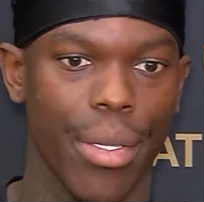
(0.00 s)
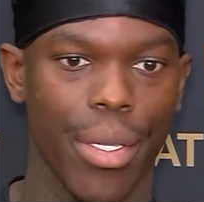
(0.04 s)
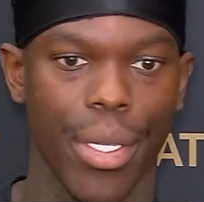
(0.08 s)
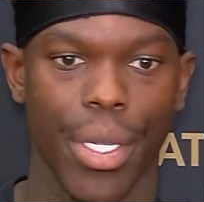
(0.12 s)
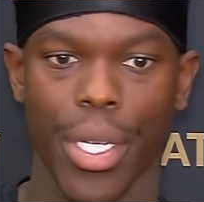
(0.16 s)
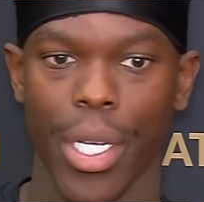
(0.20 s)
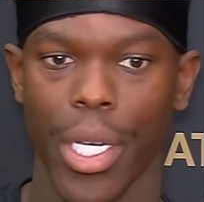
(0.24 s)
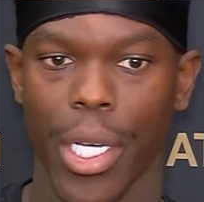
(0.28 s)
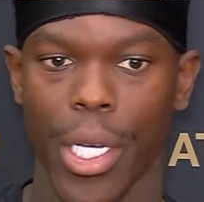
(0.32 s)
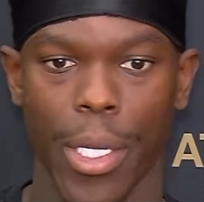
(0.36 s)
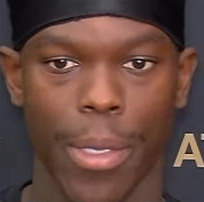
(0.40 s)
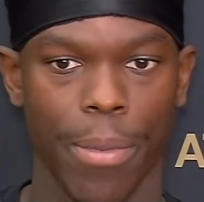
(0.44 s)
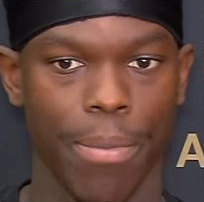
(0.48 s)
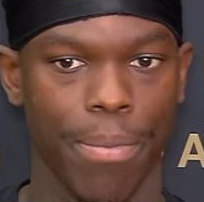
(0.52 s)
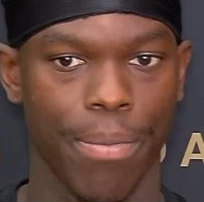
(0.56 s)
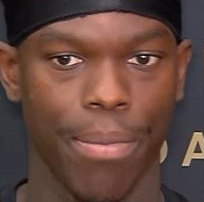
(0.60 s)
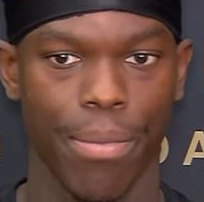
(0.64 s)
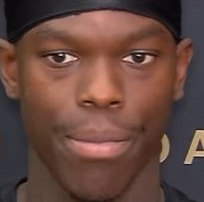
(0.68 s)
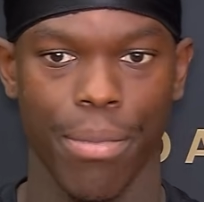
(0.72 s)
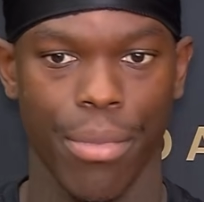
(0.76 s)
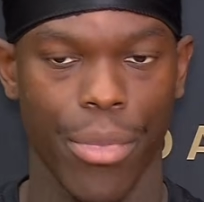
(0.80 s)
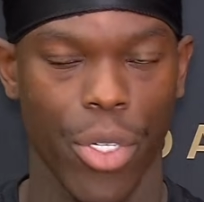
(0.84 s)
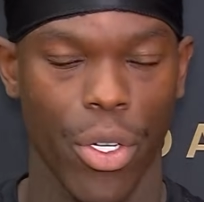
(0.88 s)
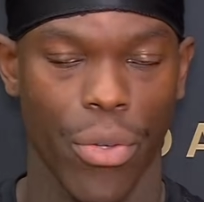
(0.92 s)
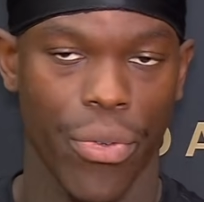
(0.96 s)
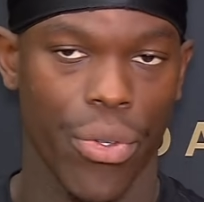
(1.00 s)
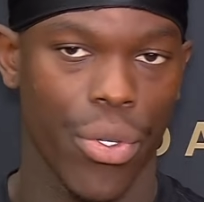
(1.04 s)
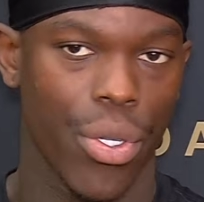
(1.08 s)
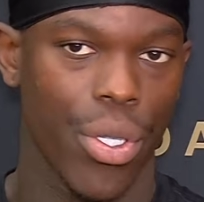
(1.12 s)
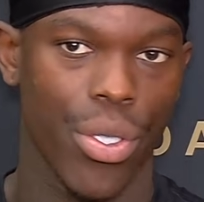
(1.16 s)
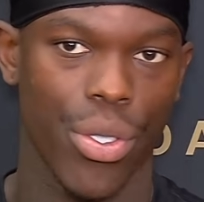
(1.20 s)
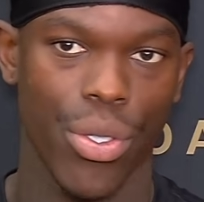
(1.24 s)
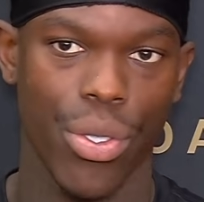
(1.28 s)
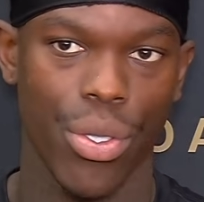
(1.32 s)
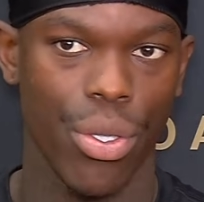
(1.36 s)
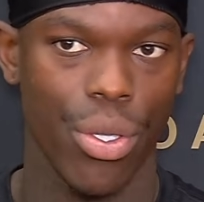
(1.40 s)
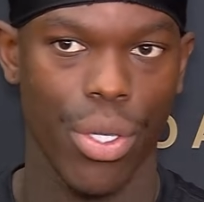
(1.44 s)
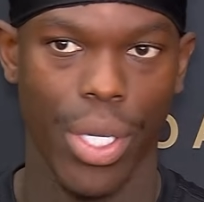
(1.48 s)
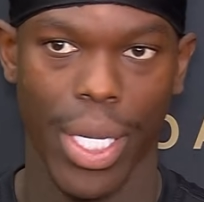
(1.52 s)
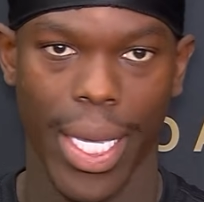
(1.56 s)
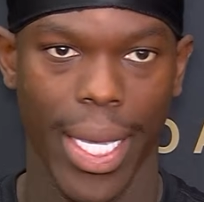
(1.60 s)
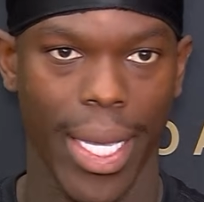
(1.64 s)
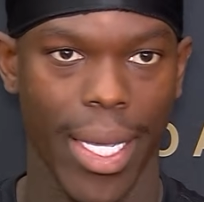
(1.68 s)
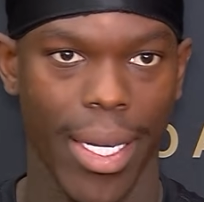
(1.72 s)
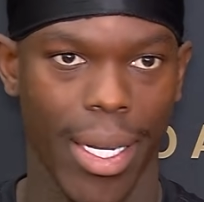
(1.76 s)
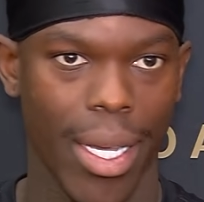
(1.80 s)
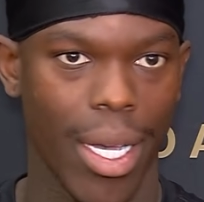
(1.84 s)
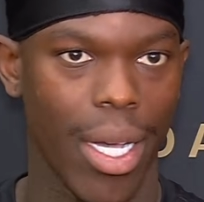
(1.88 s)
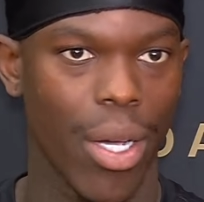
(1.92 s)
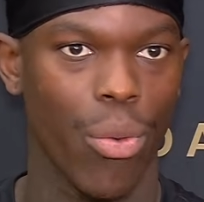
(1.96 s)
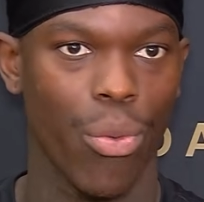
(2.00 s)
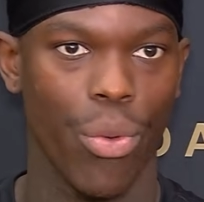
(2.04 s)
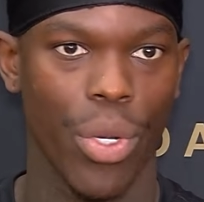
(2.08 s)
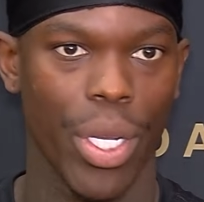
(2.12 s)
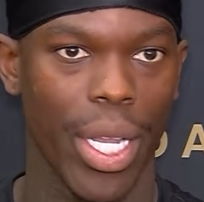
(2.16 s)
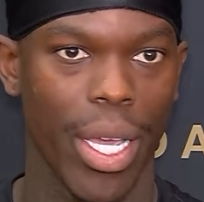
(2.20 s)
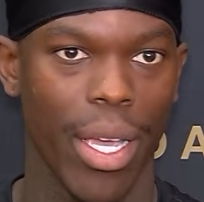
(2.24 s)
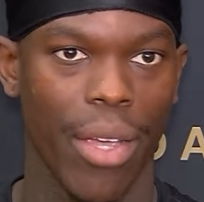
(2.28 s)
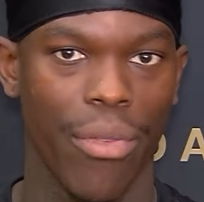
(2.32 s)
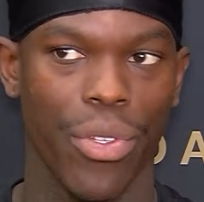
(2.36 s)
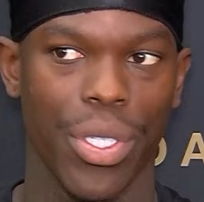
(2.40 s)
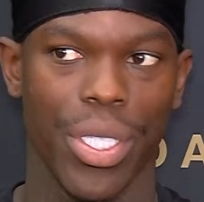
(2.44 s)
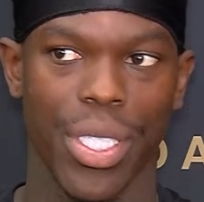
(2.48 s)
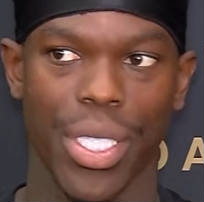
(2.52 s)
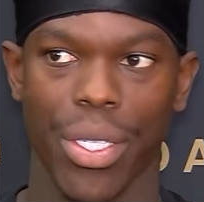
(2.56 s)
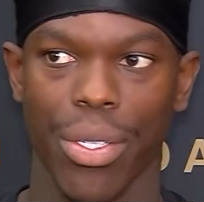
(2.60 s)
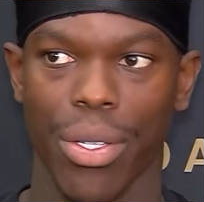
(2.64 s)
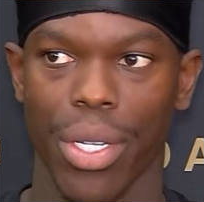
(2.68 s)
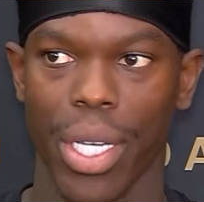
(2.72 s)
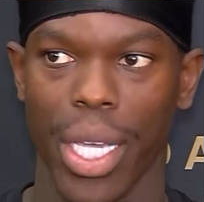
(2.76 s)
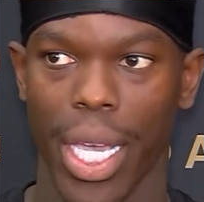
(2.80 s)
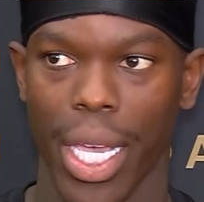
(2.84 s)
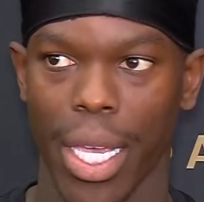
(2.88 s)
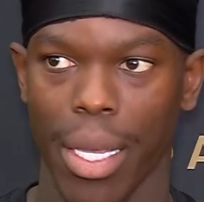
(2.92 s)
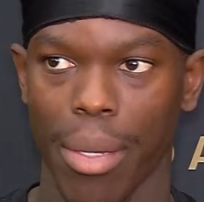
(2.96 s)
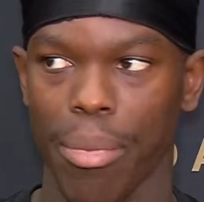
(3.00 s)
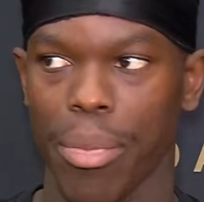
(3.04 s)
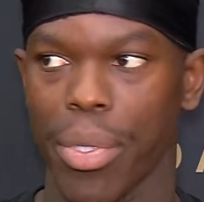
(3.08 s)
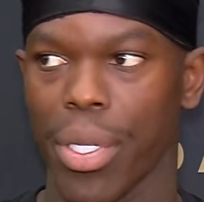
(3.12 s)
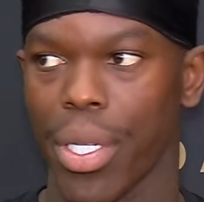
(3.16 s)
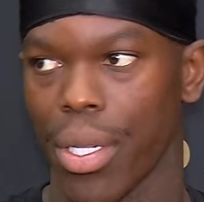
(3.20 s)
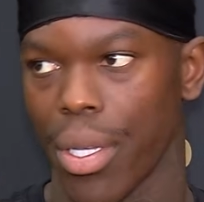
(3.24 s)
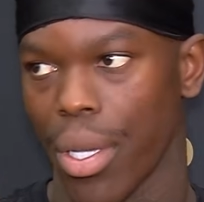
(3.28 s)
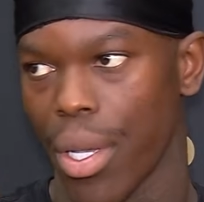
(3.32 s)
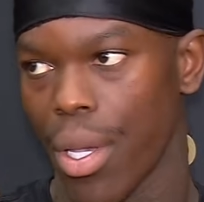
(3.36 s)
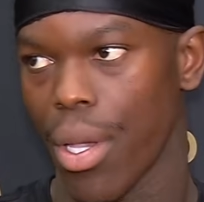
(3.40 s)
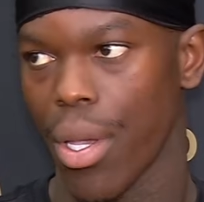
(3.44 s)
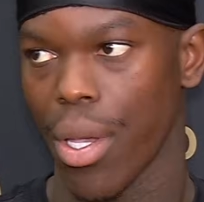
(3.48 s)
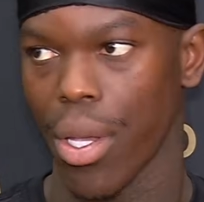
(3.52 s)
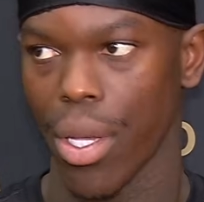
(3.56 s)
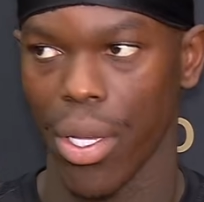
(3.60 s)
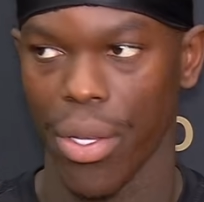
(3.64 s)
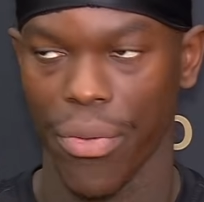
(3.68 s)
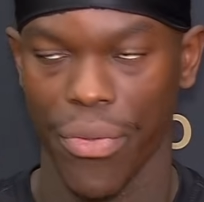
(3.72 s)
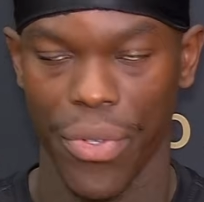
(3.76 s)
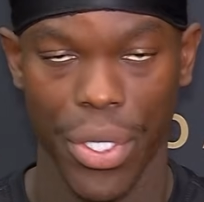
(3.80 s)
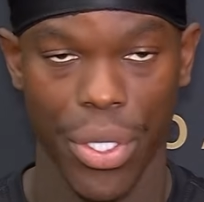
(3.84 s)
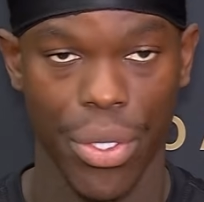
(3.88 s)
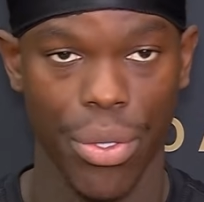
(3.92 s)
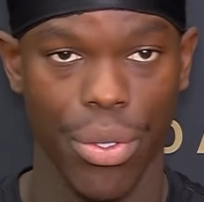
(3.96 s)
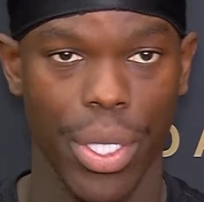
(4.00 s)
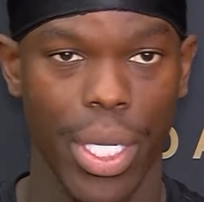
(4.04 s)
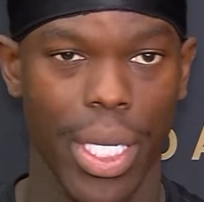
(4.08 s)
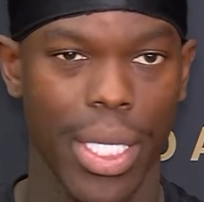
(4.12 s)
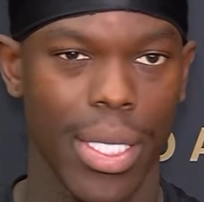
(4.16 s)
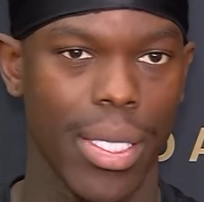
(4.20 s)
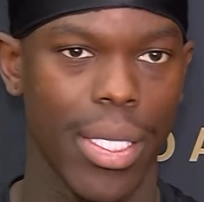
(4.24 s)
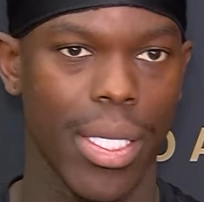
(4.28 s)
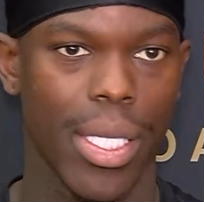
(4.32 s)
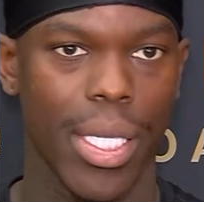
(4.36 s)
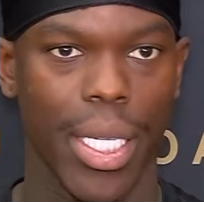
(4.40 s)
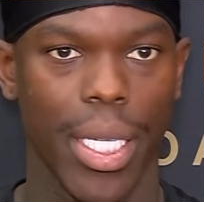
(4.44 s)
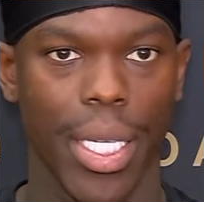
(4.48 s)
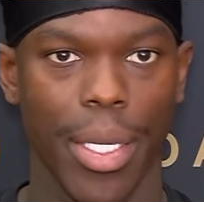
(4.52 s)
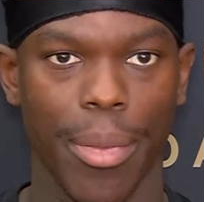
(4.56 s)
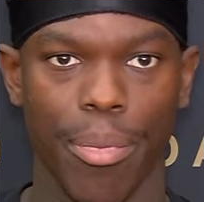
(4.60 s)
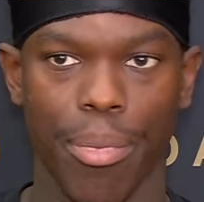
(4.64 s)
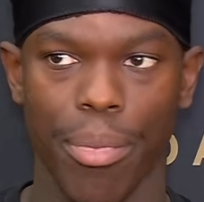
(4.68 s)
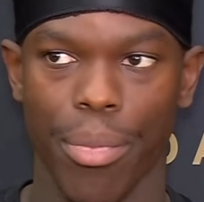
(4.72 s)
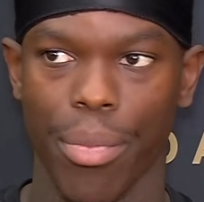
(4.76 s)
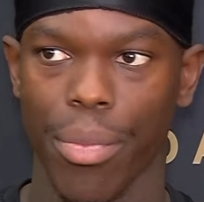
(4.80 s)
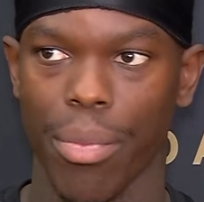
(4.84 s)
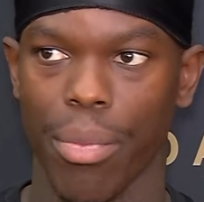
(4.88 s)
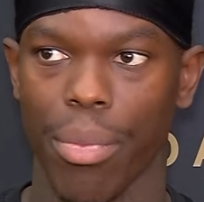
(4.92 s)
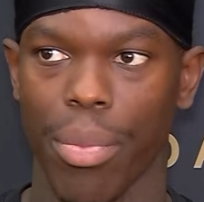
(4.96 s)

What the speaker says: Of course, you cannot win every single game, but if you do it as a team,